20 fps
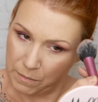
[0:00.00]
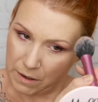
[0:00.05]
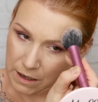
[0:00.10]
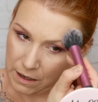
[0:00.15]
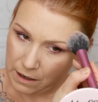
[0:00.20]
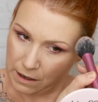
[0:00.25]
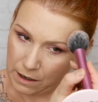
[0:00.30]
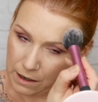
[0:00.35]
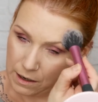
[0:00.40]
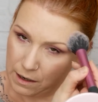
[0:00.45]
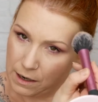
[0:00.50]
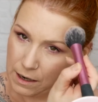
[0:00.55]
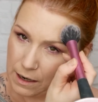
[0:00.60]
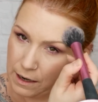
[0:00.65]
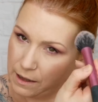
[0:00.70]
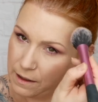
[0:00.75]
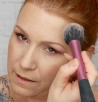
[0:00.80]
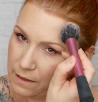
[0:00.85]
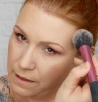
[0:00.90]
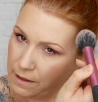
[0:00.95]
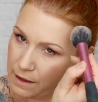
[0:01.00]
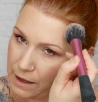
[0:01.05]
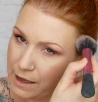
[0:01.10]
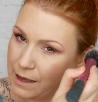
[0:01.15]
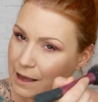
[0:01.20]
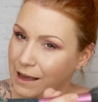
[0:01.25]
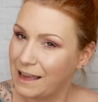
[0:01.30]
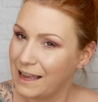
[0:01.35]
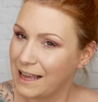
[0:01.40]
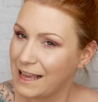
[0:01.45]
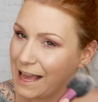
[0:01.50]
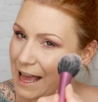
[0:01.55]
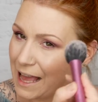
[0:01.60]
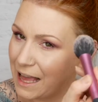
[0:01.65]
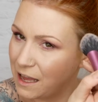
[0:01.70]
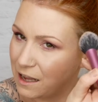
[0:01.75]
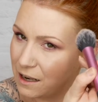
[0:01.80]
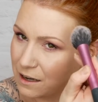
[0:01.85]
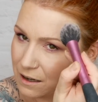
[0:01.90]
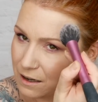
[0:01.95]
Bit of highlight there,
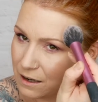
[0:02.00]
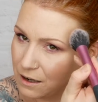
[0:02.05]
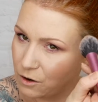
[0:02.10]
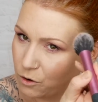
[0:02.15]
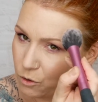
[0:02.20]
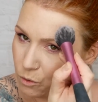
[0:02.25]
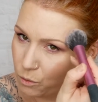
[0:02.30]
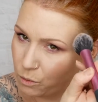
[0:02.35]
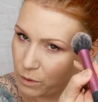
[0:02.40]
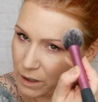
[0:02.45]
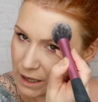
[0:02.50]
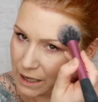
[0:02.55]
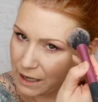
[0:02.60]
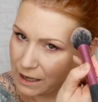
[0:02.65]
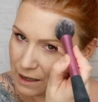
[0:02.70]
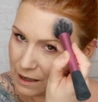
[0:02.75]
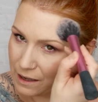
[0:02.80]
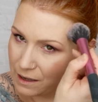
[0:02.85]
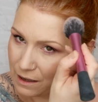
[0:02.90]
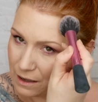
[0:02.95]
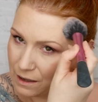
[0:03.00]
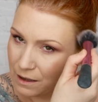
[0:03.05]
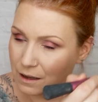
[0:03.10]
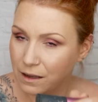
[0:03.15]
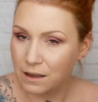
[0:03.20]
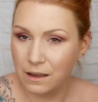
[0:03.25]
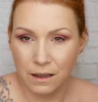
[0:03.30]
again, where